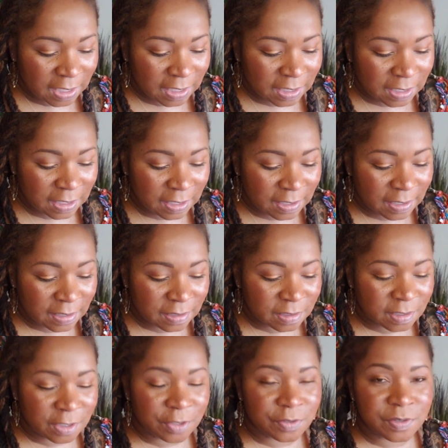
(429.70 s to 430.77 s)

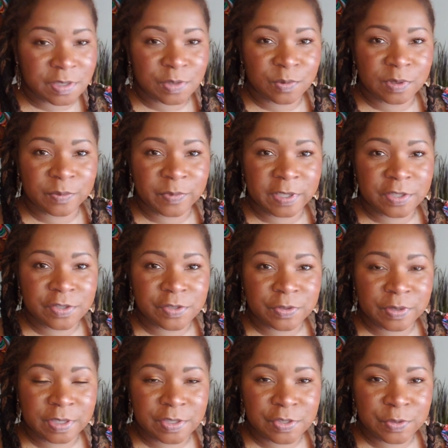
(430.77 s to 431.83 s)
and you just want to make sure
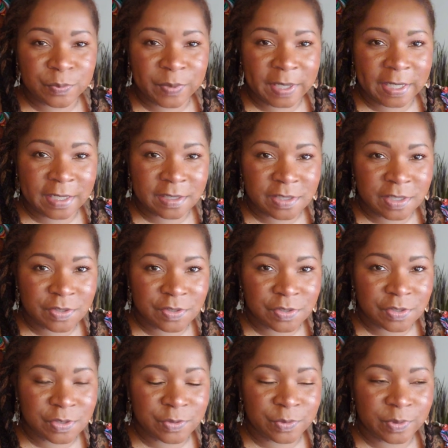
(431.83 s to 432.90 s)
that you pay
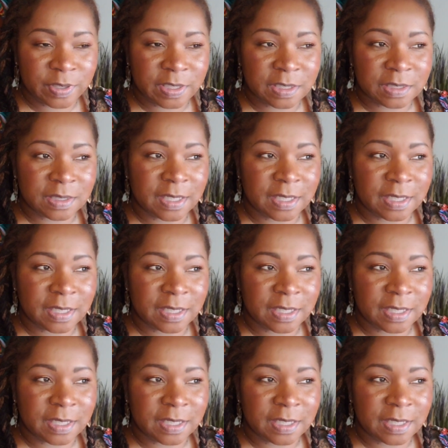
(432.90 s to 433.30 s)
attention to it.